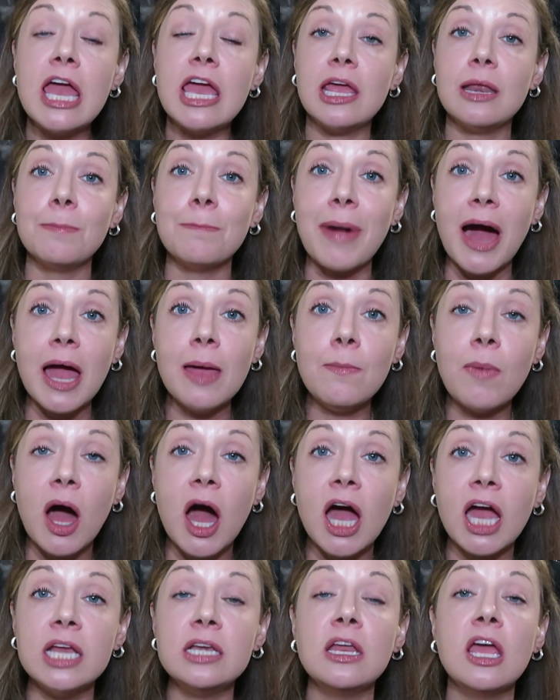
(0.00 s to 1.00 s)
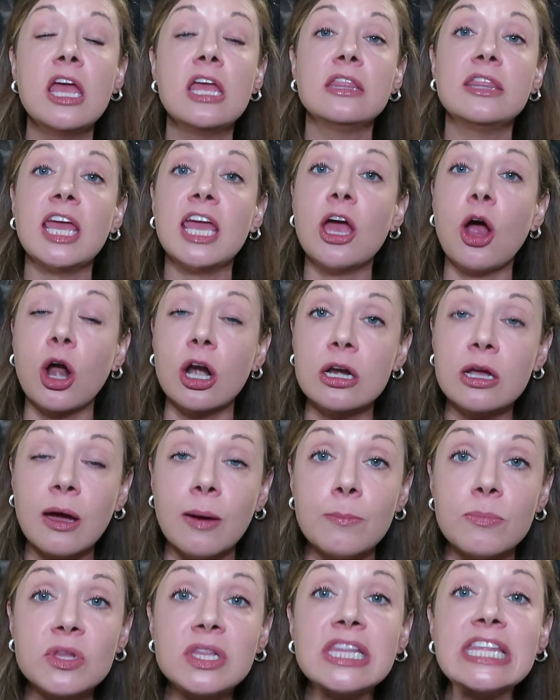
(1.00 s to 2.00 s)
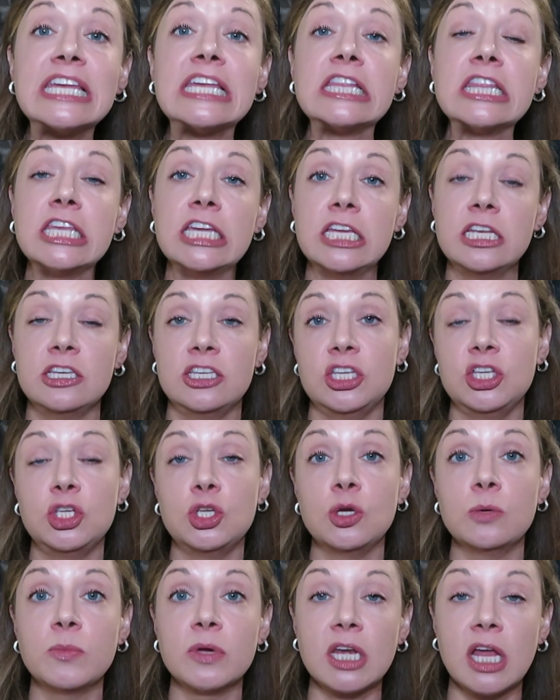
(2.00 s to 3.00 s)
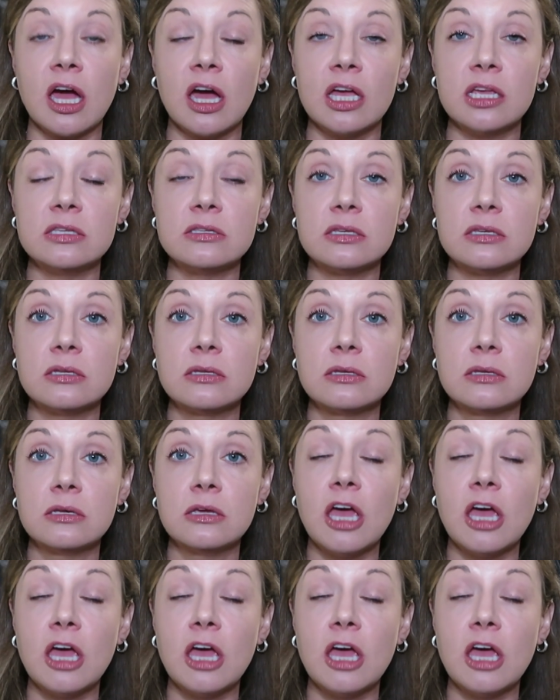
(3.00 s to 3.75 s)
In my mind, they are completely dehumanized.